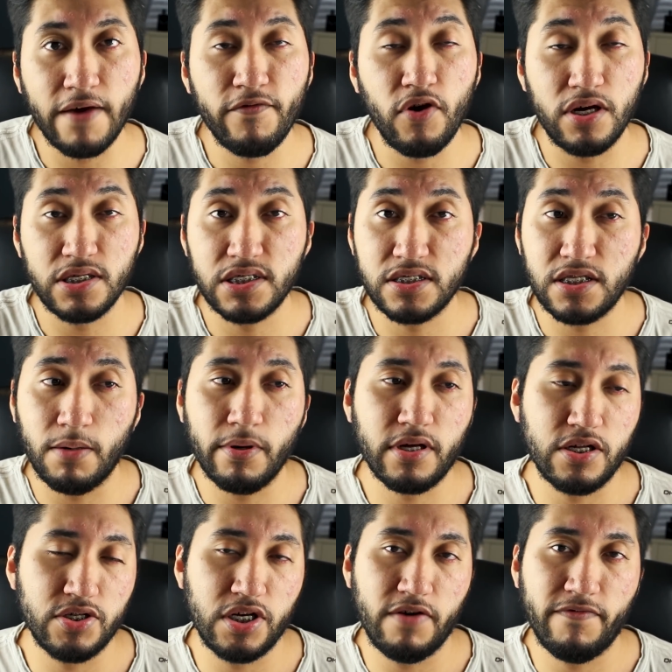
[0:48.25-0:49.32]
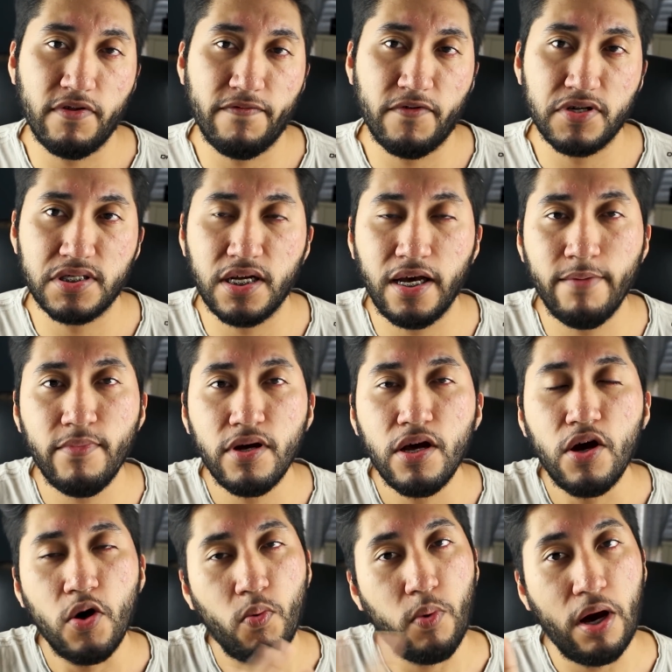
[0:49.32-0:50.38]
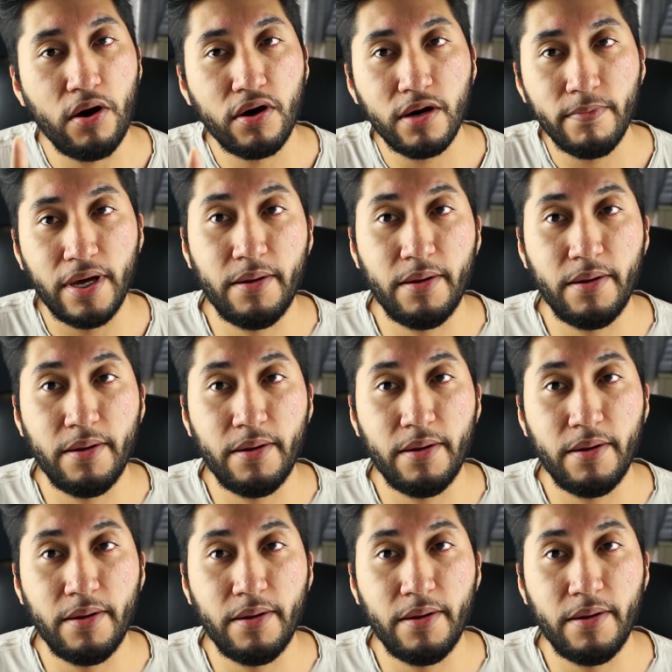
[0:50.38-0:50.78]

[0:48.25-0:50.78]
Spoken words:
If you are stumbling on this channel for the first time, welcome.